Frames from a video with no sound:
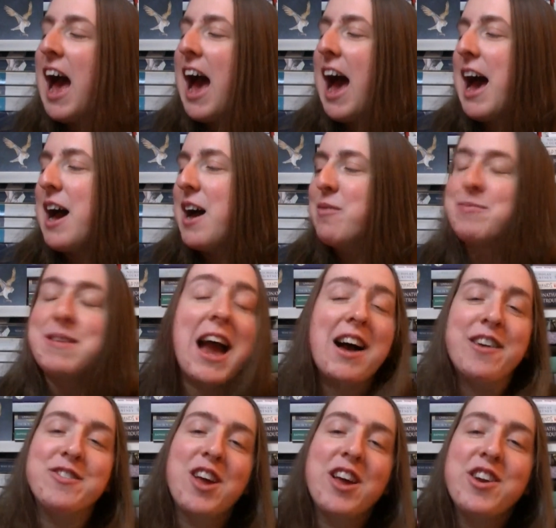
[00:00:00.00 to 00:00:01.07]

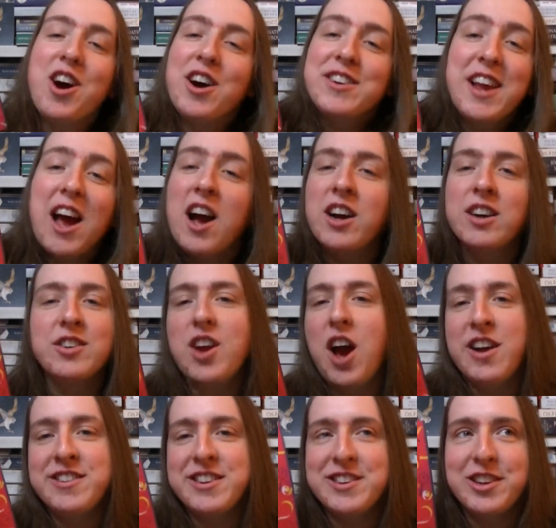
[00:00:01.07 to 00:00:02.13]

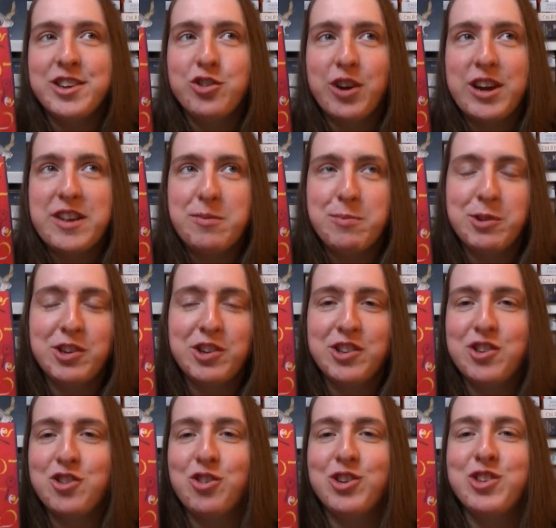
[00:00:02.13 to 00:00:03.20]
I didn't enjoy it as much as the
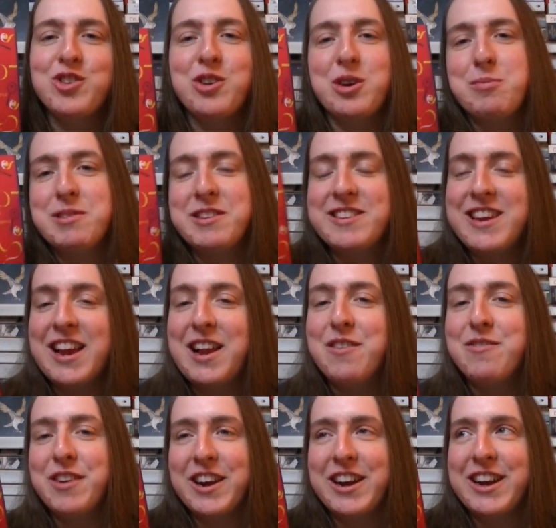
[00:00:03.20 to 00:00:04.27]
short story, but still
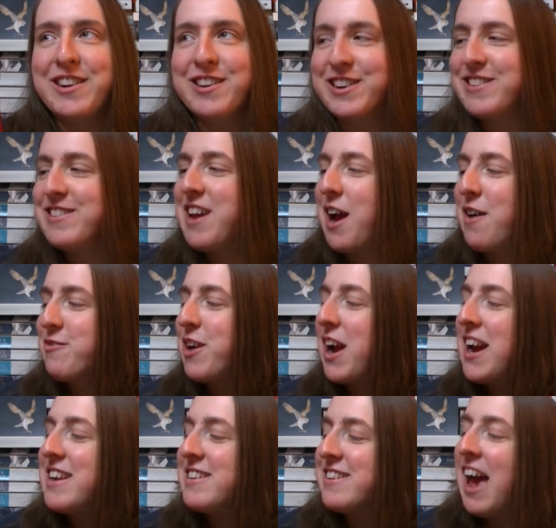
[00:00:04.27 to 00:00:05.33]
very nice to have
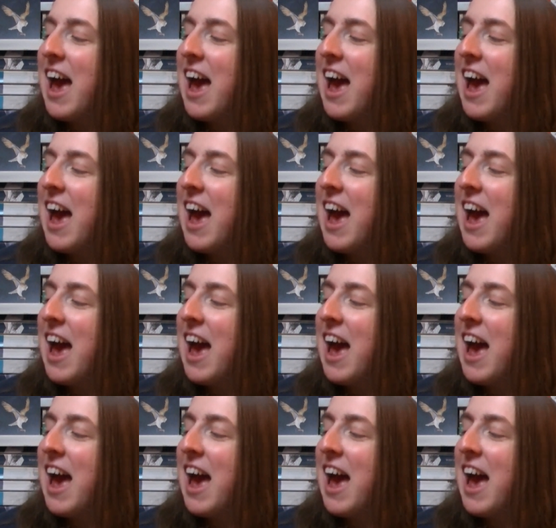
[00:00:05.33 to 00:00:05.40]
read.